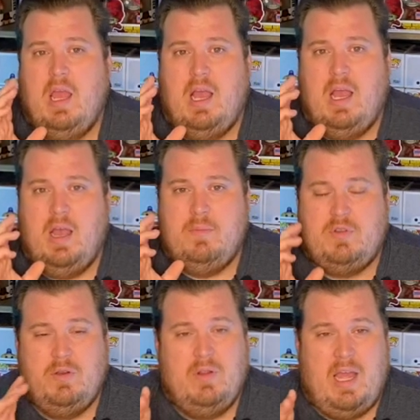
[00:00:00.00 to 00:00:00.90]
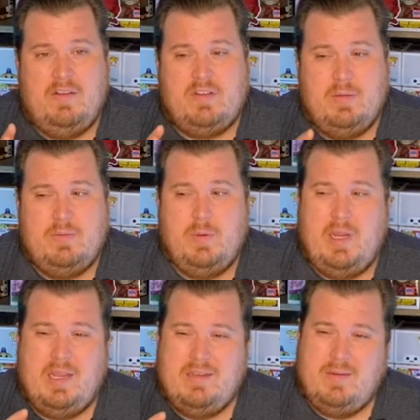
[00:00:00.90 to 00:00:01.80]
Um, two live streams a
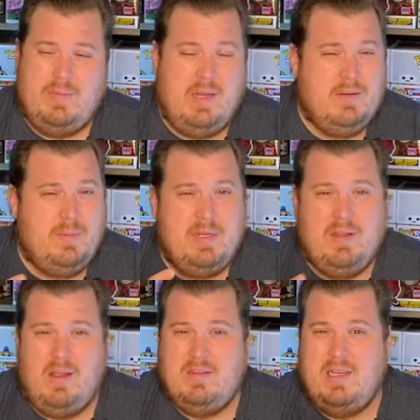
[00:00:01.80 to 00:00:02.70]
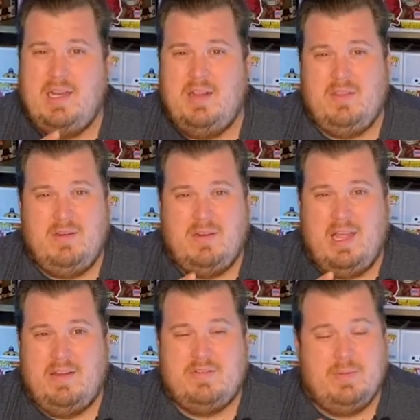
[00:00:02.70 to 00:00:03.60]
week, and sometimes I've been tossing in the third
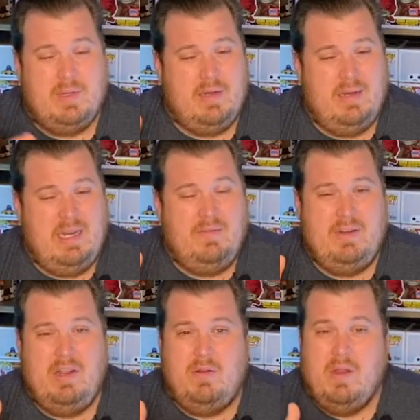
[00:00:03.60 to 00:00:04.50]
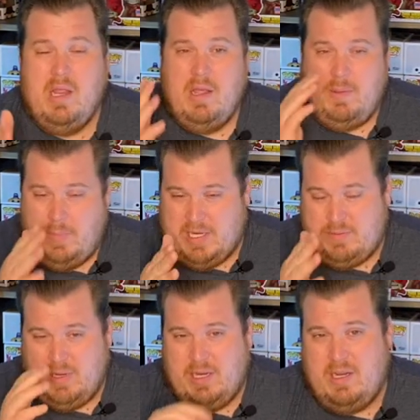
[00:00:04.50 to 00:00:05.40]
live stream in there. You never know. The best
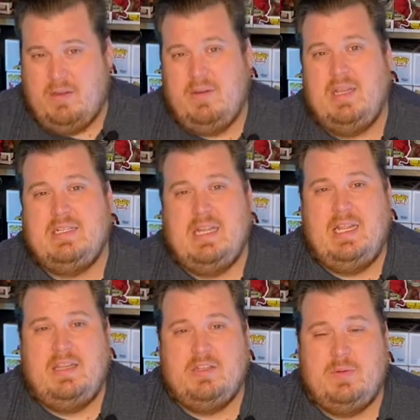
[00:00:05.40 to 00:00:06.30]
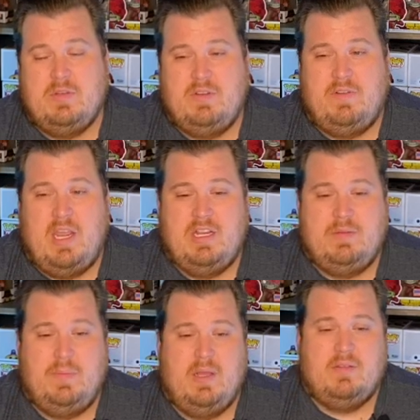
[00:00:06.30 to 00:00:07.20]
way to know is to hit those post
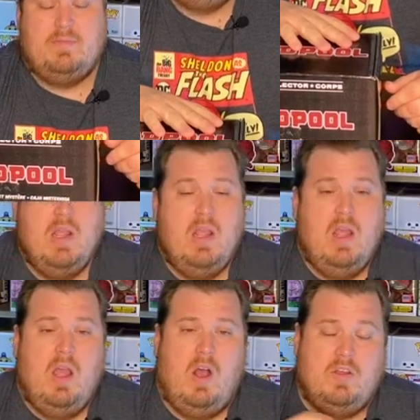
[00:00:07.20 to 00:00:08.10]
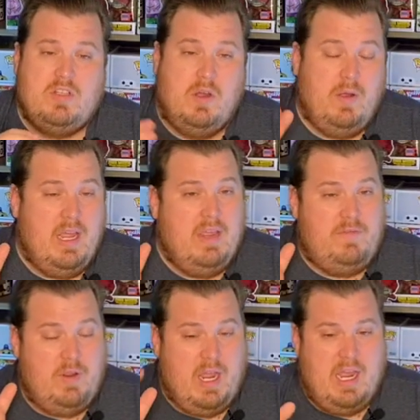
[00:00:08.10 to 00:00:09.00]
notification bells. Also,
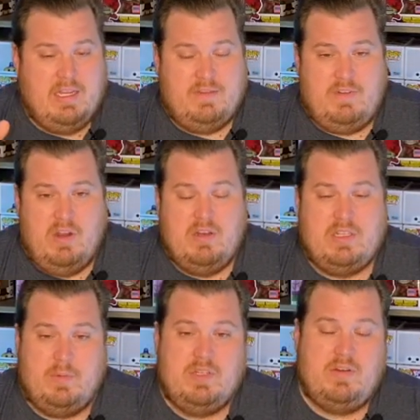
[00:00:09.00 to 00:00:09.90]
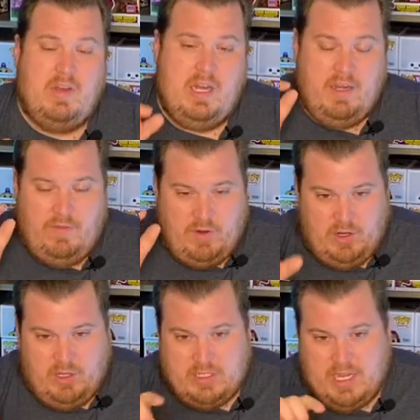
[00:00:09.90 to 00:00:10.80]
if you guys have noticed on my screen, if you
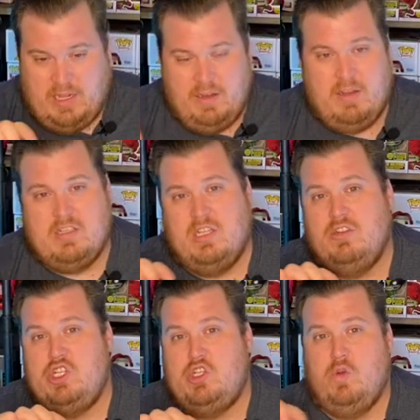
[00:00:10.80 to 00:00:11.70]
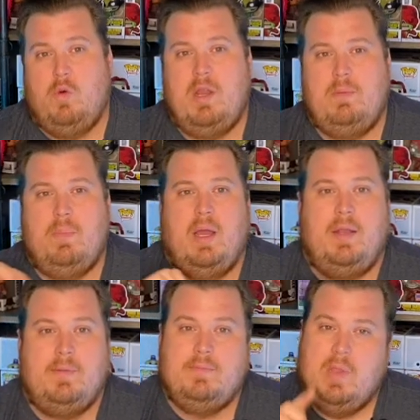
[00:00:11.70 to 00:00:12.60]
look down there, there's a little join
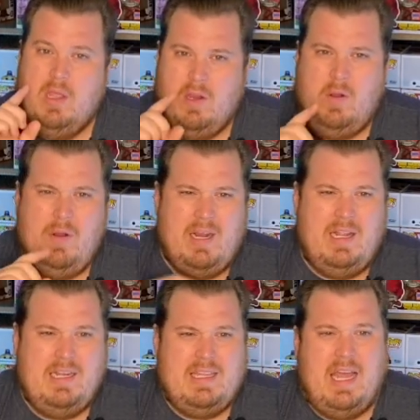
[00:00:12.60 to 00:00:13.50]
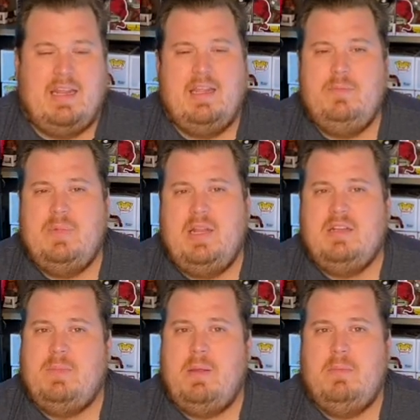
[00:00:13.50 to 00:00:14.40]
button. Go ahead and click that. That, that
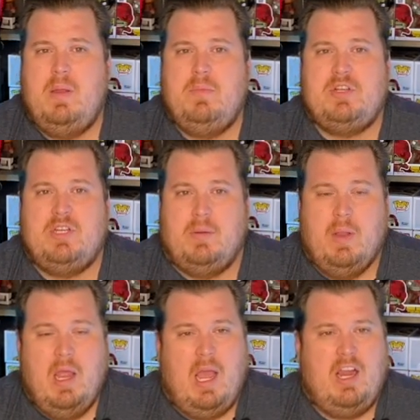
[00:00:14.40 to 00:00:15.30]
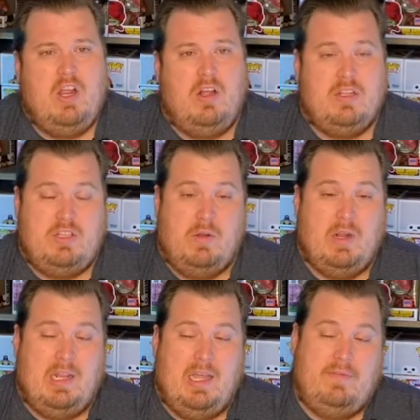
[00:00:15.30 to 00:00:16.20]
is my membership. I call it
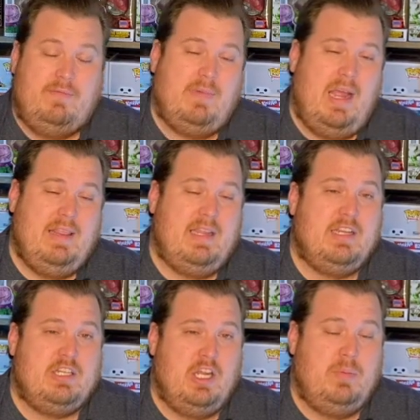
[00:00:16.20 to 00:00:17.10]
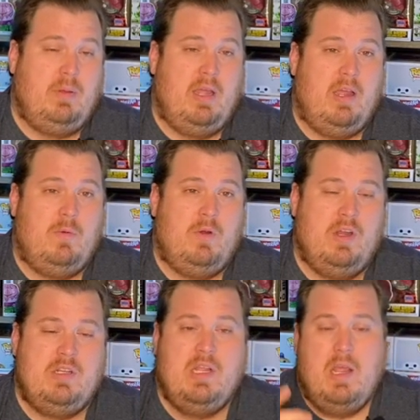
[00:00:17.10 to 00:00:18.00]
Donut Life. I think it's a good play on
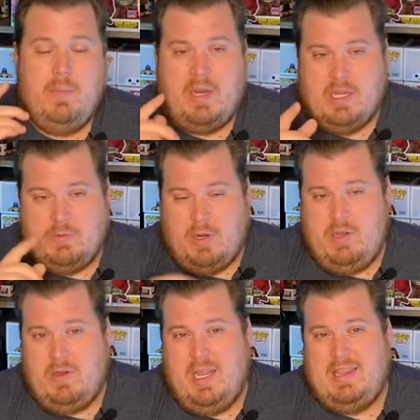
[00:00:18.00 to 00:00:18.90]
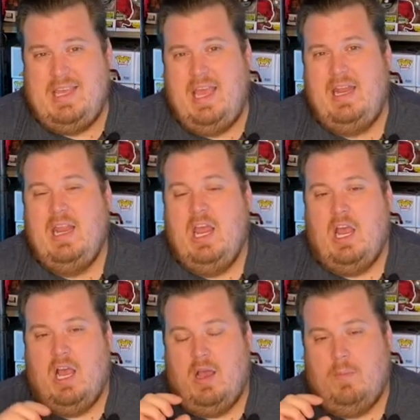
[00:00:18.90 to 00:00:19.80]
words, because when you get that
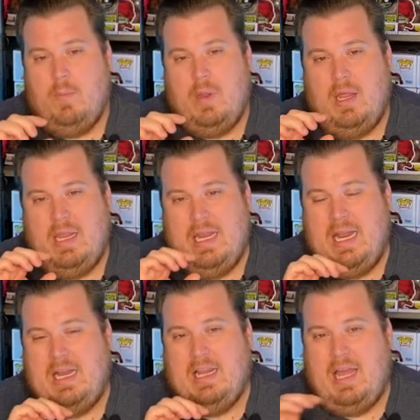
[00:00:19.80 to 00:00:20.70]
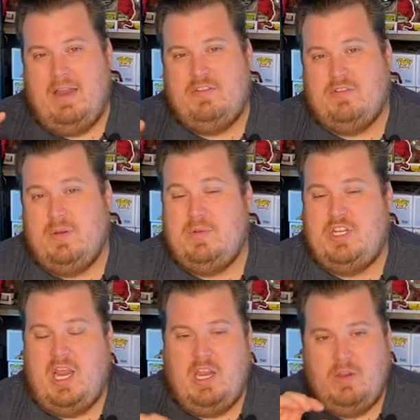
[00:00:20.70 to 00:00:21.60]
um, in any live stream
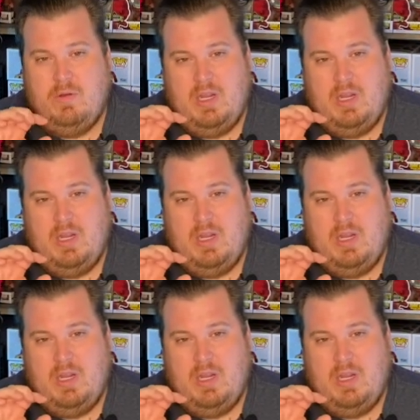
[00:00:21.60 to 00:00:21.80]
chat, you'll